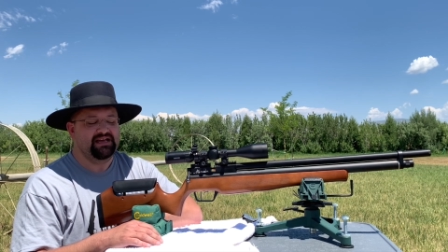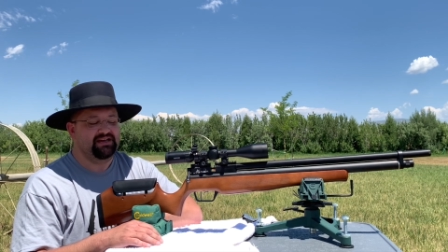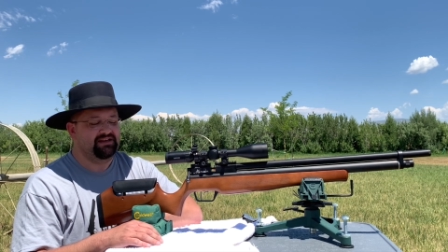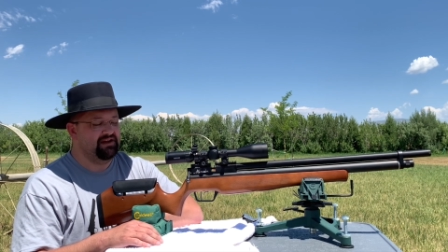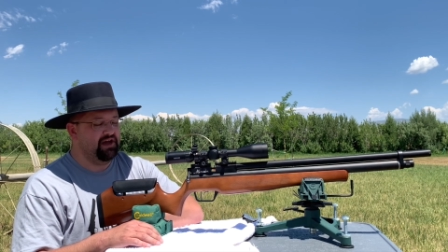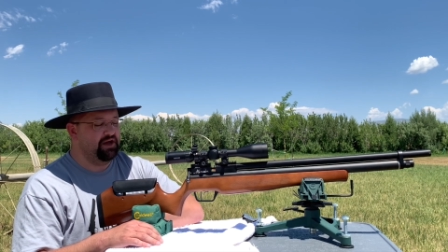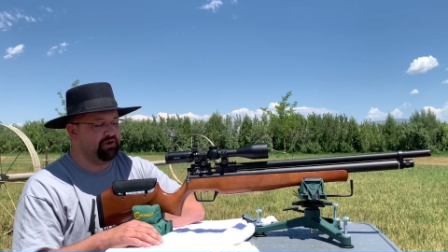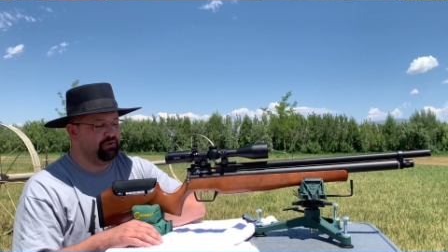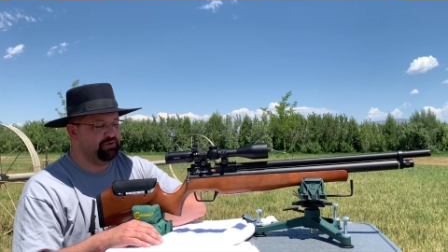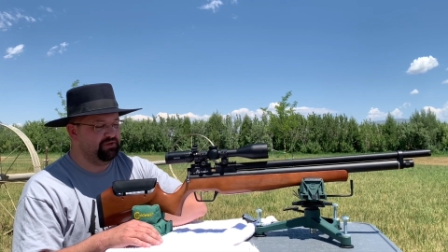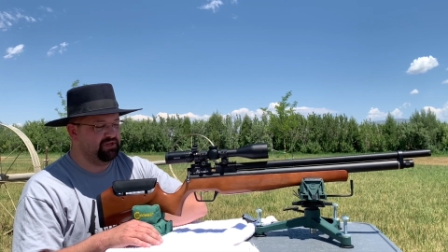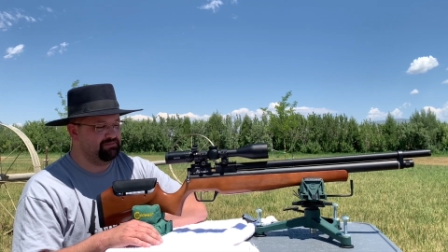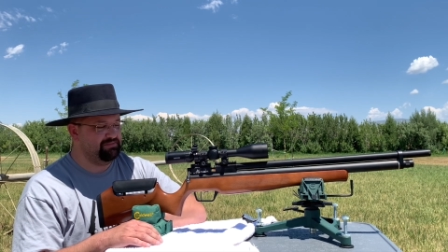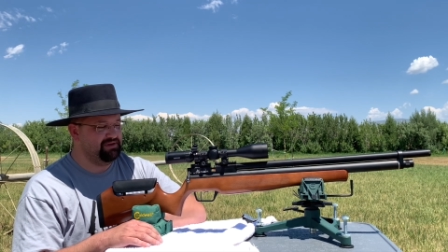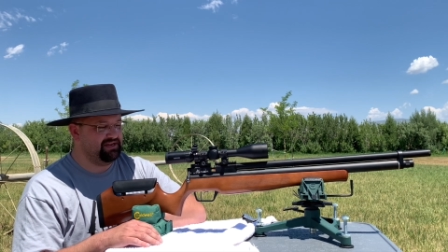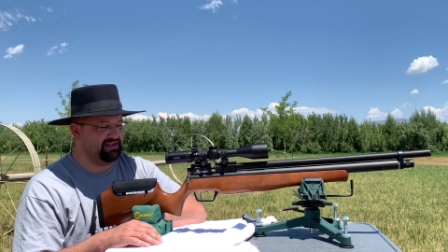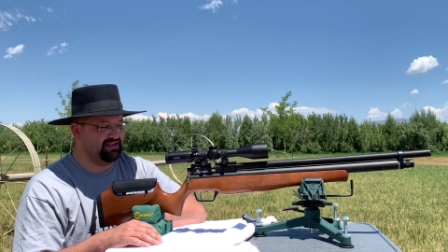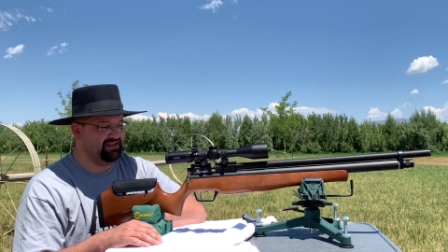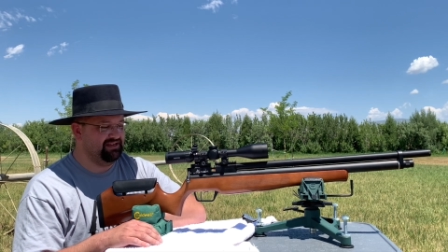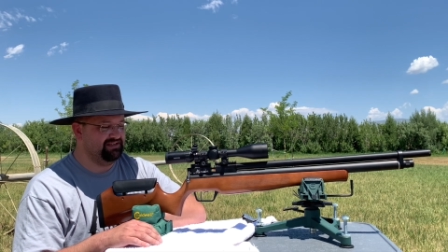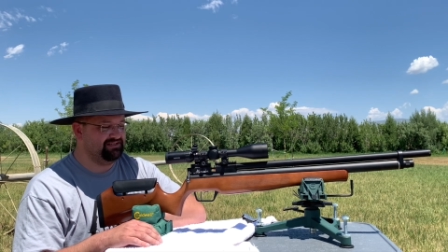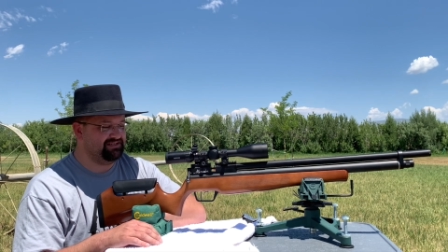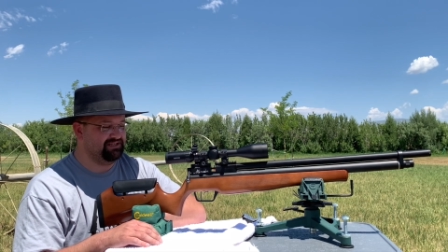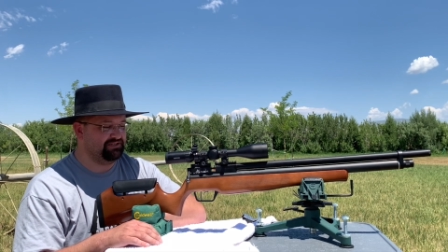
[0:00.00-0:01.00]
not only
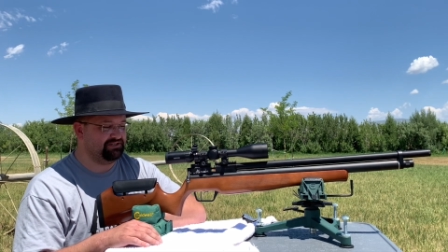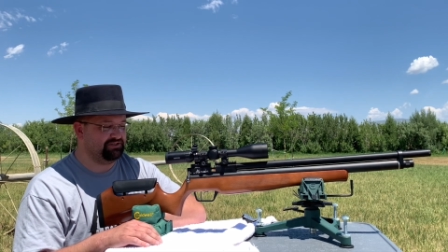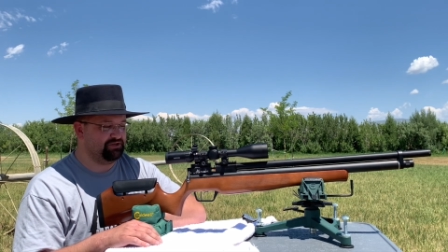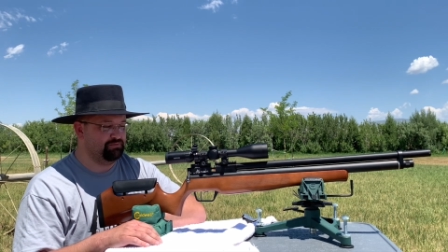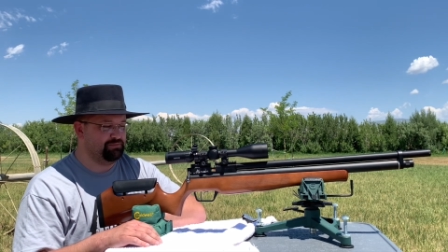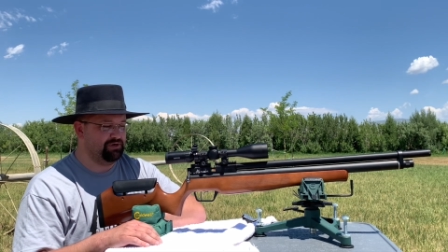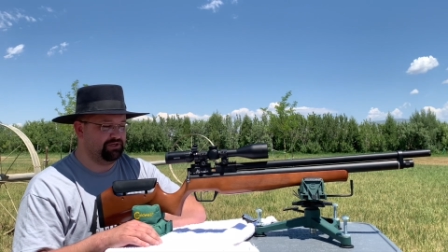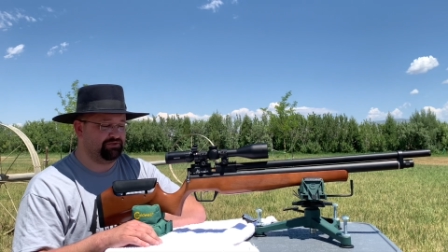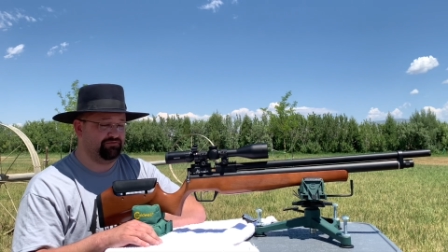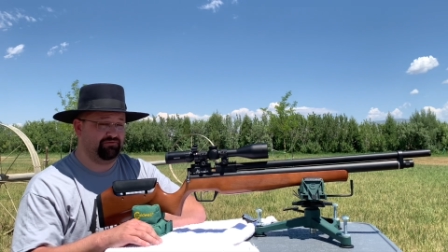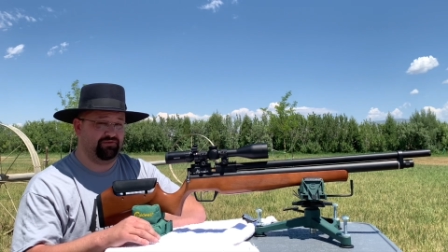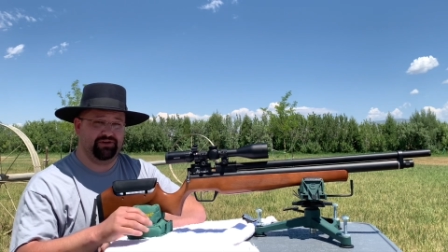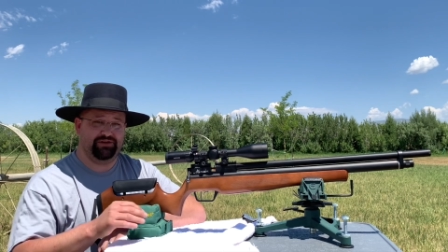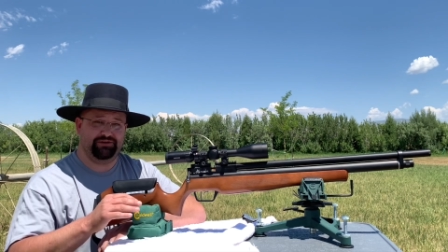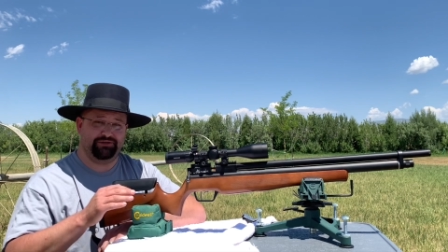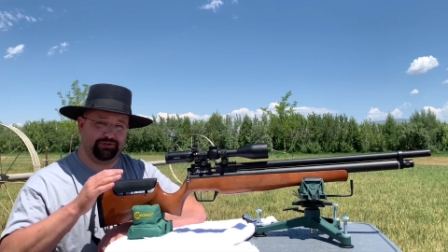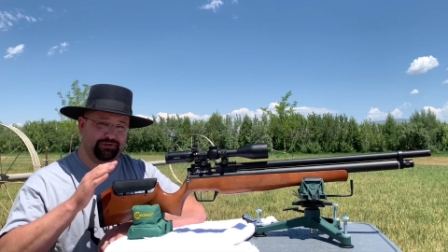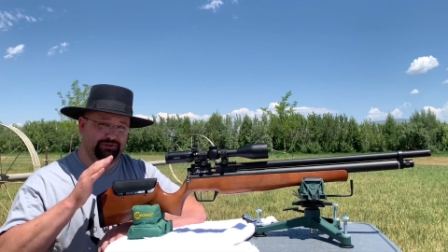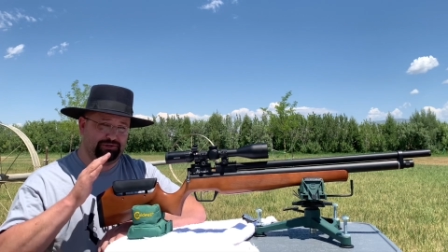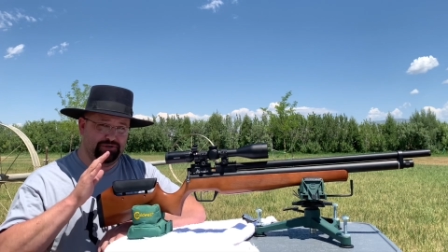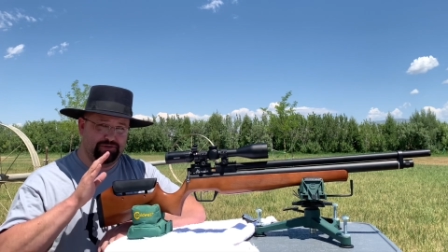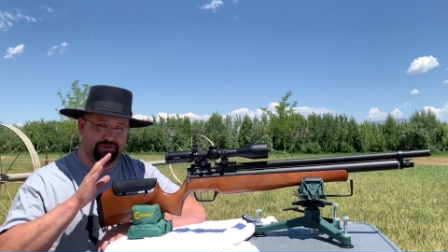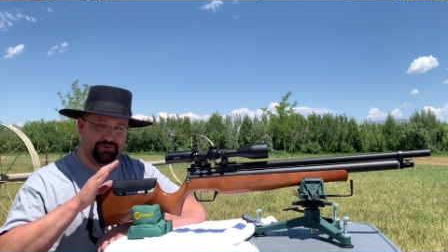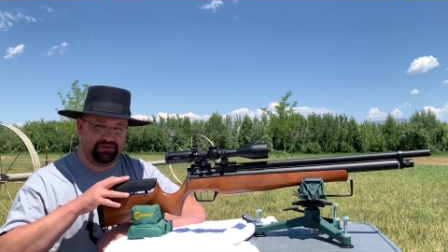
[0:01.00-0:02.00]
because it's so much fun to
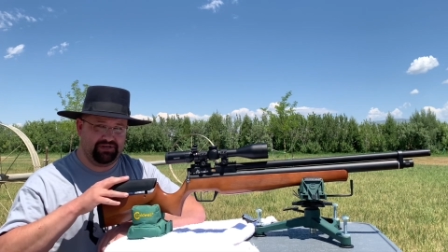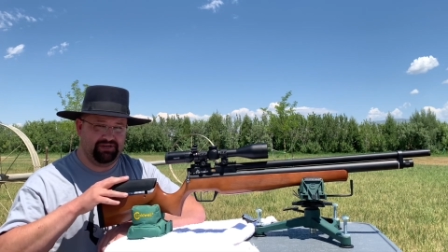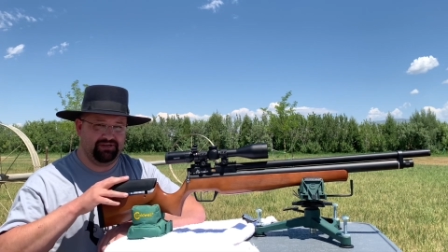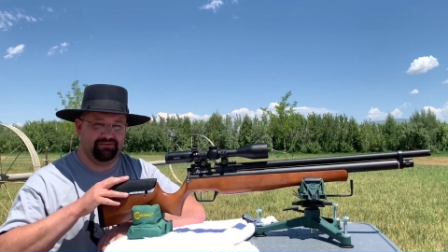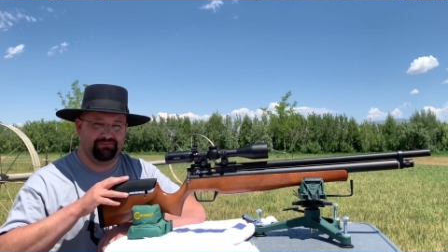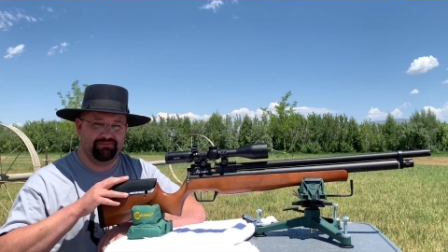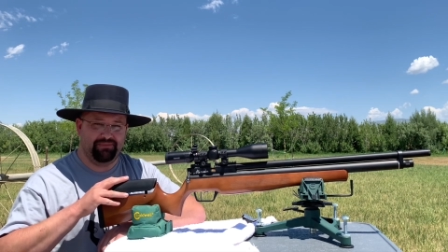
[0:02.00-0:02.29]
shoot